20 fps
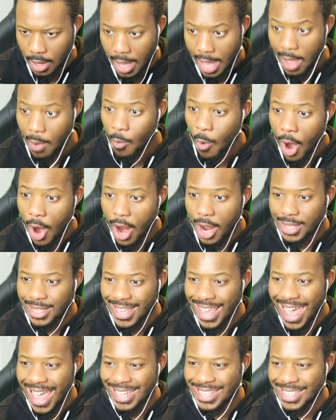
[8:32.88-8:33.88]
It worked,
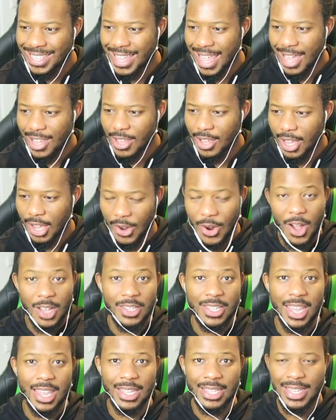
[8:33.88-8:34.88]
yes, now you can cross
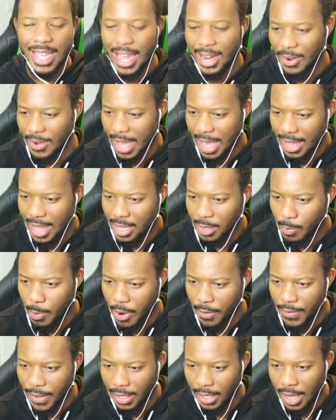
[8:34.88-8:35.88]
the other side. Okay, that's
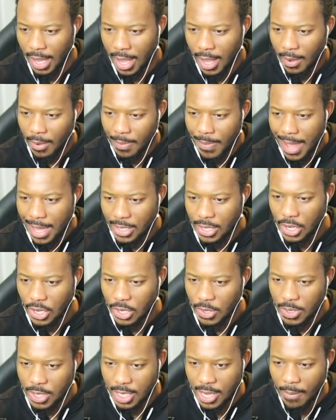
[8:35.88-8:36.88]
perfect. We managed to
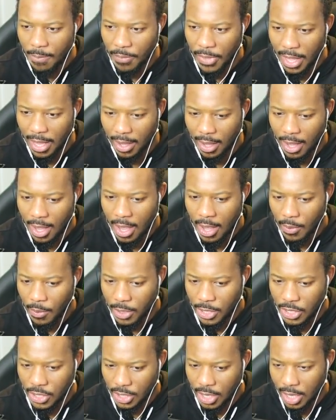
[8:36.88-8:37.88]
do something,
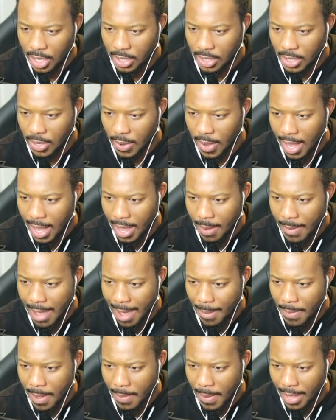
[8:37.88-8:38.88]
which is good. So I am
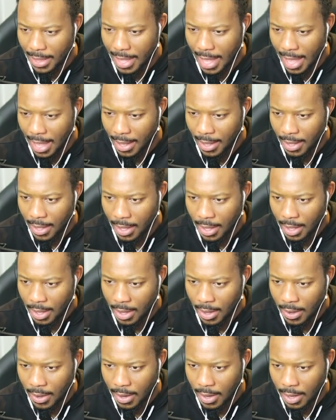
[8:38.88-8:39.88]
happy about that.
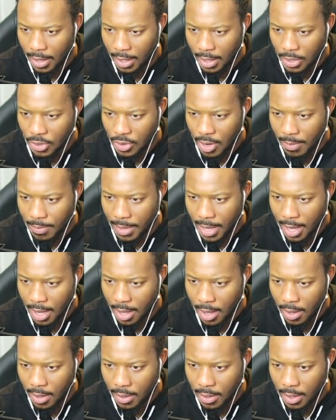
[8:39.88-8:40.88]
All right, let's drop
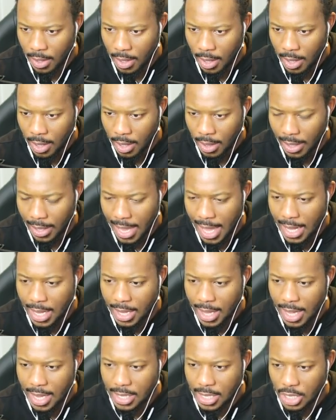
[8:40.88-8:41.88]
down. The key to
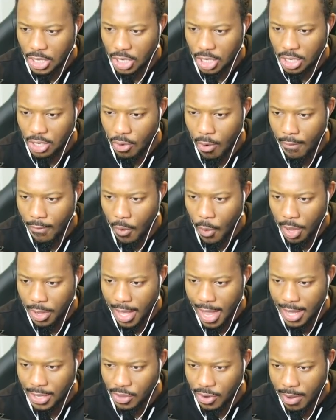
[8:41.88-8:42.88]
this is just to avoid the
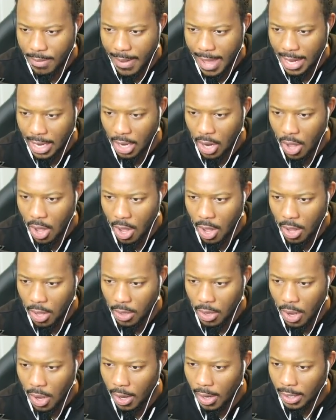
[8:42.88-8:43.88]
ice cream man at all
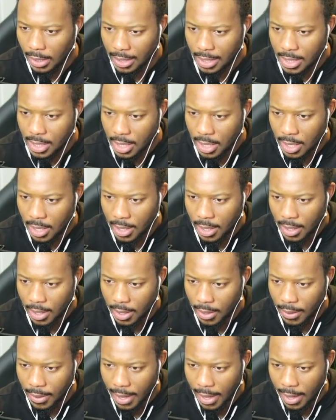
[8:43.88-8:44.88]
costs,
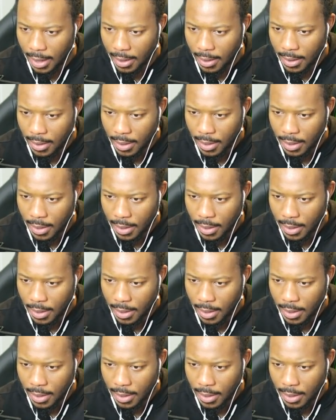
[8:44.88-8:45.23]
okay?